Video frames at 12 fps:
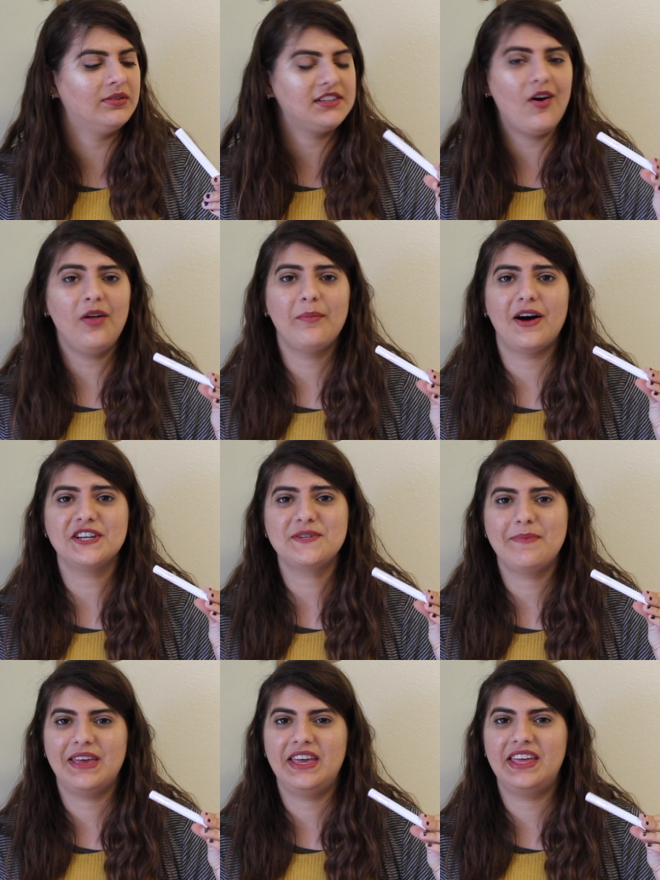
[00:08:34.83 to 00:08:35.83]
It's called
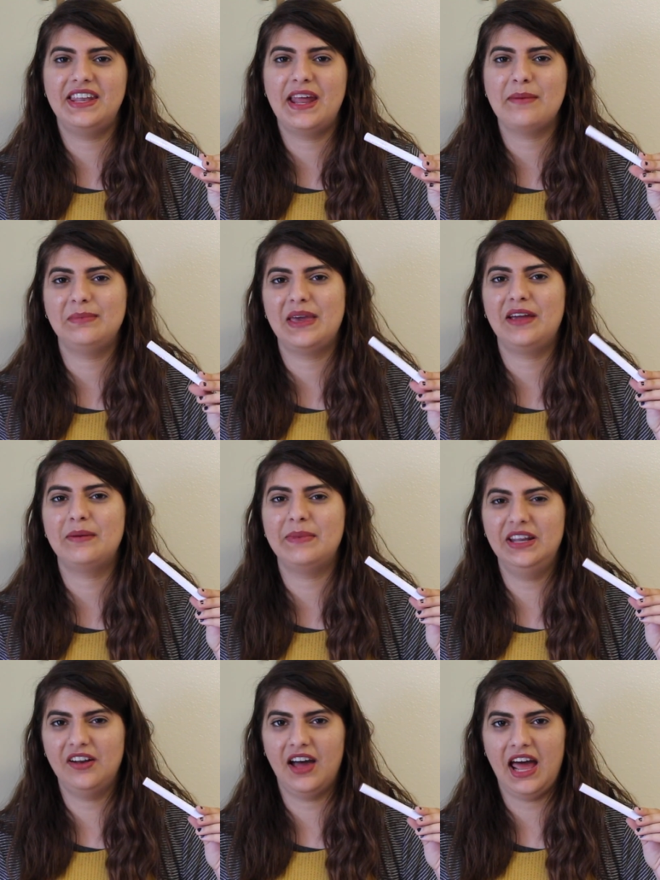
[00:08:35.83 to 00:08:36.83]
Mosh Pit, and I may or
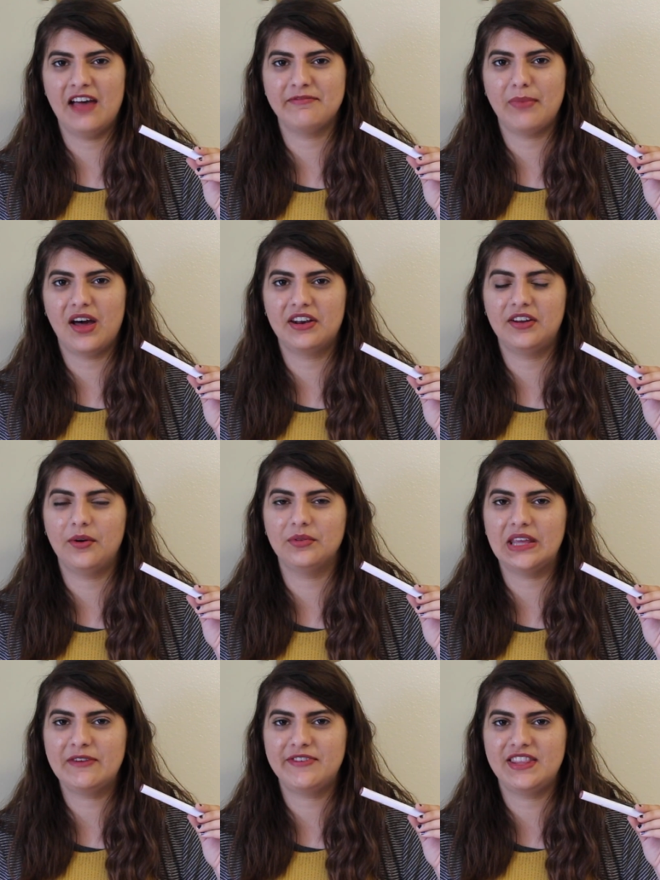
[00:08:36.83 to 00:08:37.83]
may not have bought it
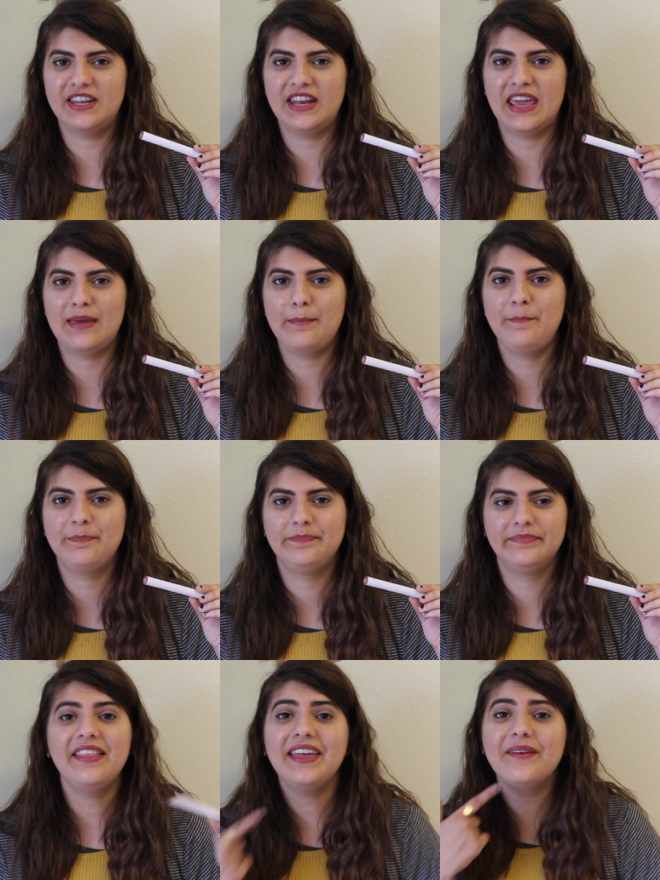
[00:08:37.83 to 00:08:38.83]
only for the name.
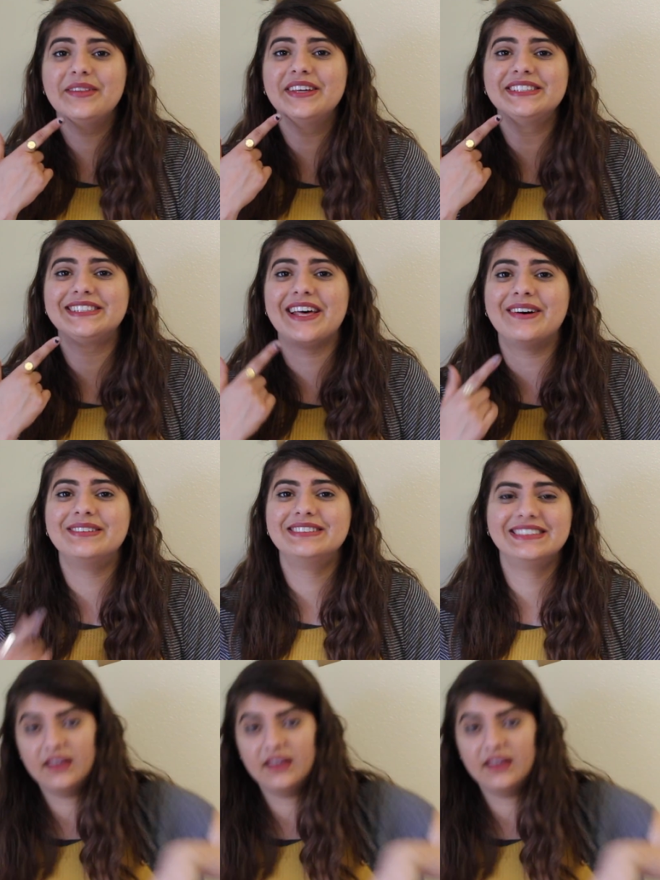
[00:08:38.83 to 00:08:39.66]
I like how it looks though.